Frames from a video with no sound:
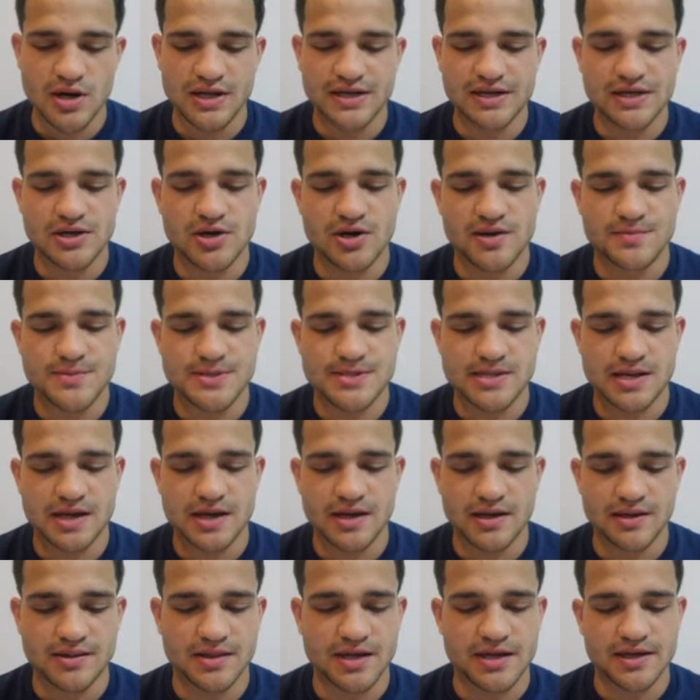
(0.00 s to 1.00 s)
And here I'm
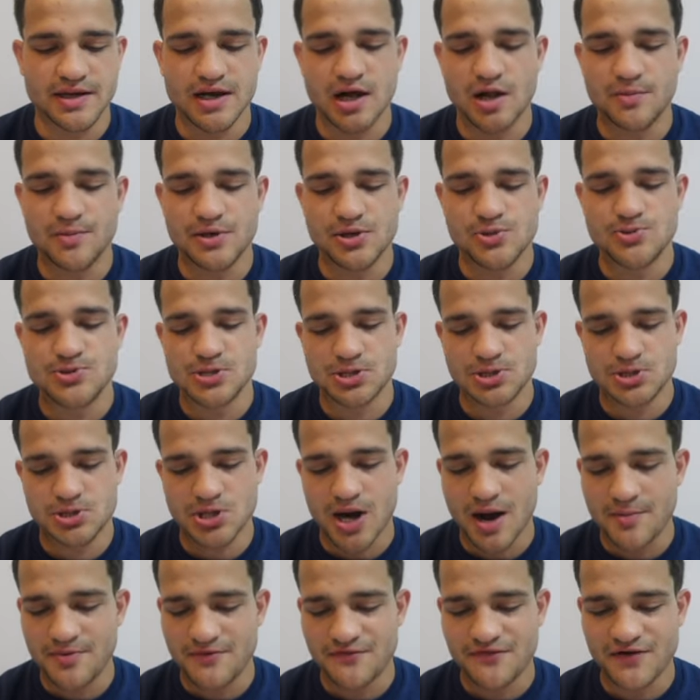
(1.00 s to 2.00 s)
saying, like, I'll be using
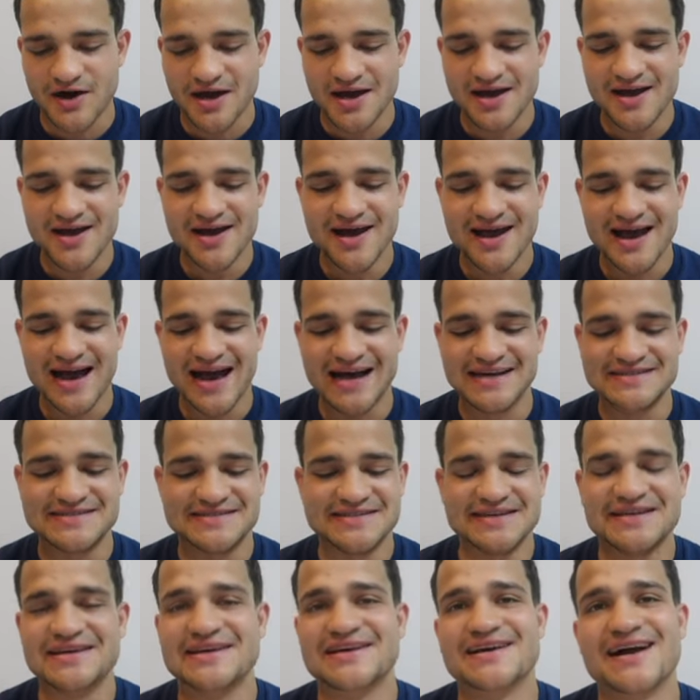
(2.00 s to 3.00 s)
Shopify as
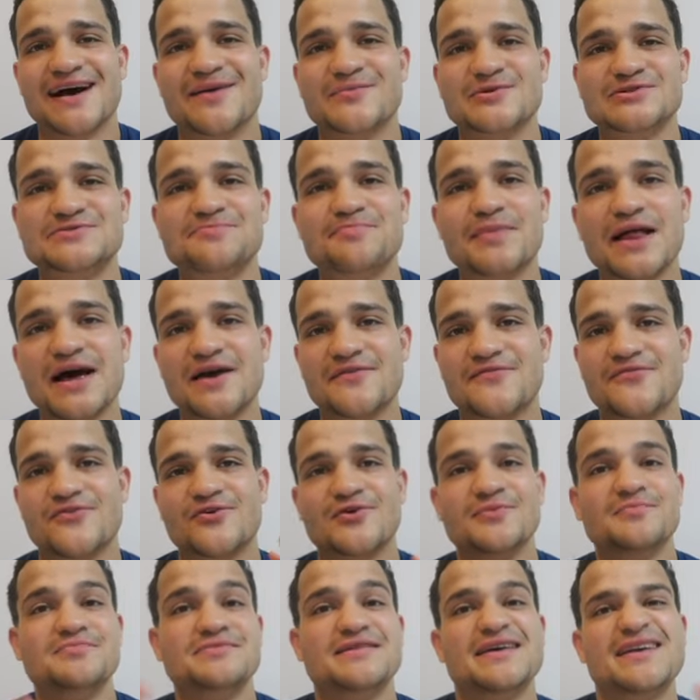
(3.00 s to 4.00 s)
the e-commerce
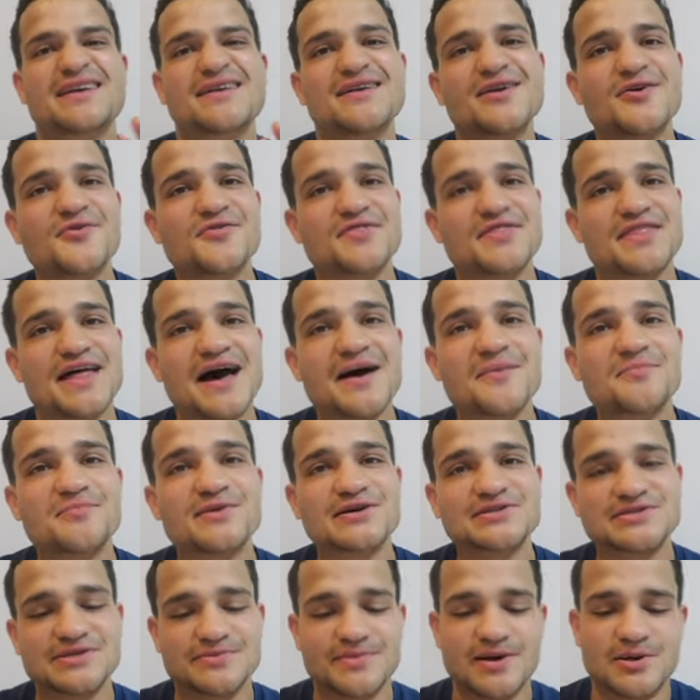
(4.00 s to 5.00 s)
platform. Didn't know that
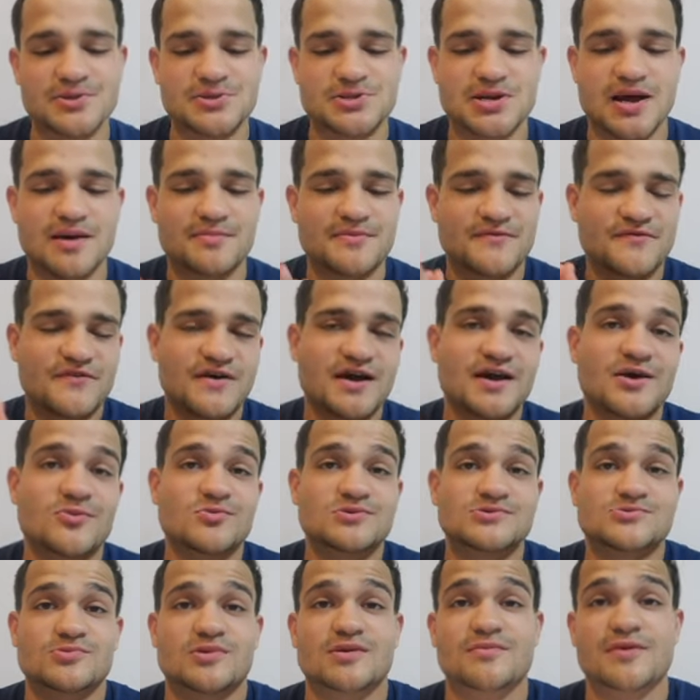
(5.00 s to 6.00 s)
much about Shopify. It
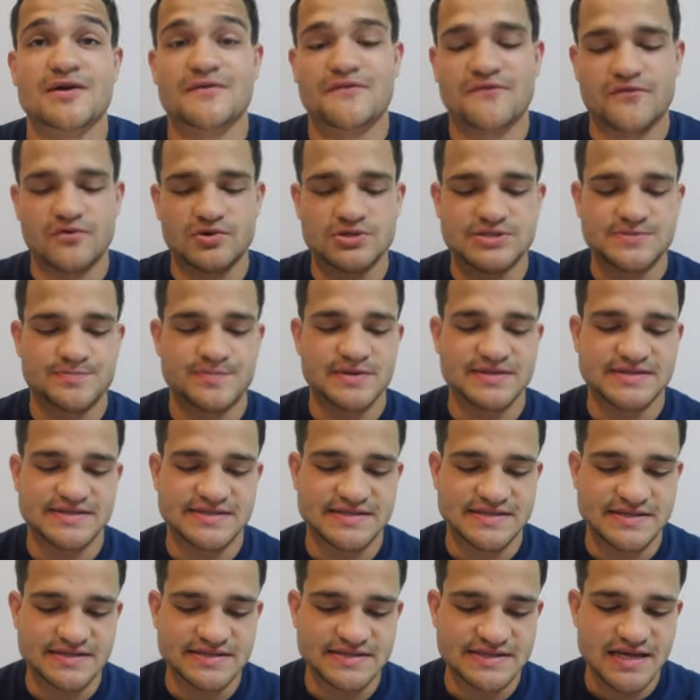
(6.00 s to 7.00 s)
was one of my first
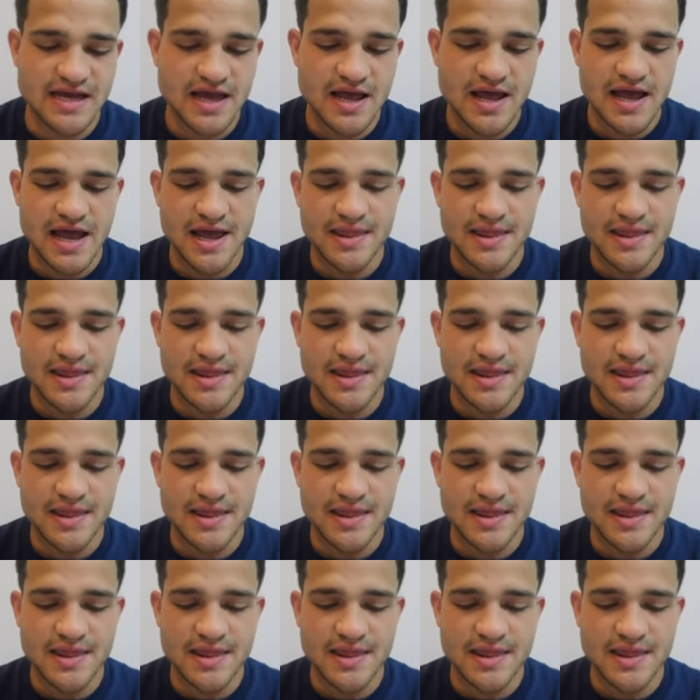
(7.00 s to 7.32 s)
businesses.